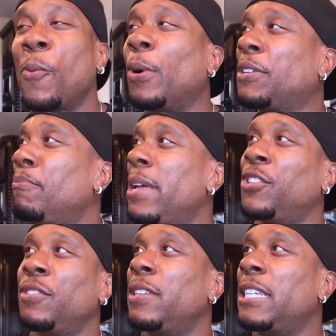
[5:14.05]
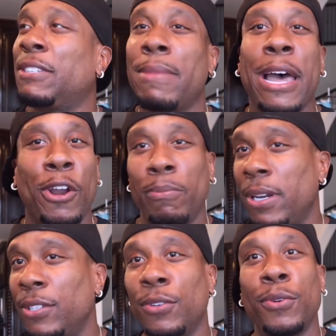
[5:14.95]
was mentioned in this matter,
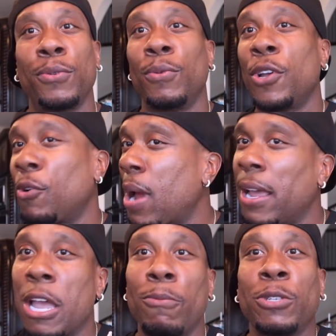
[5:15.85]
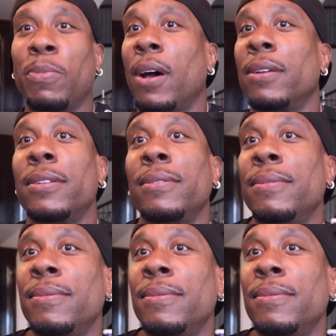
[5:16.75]
but it's cool. Here I am responding.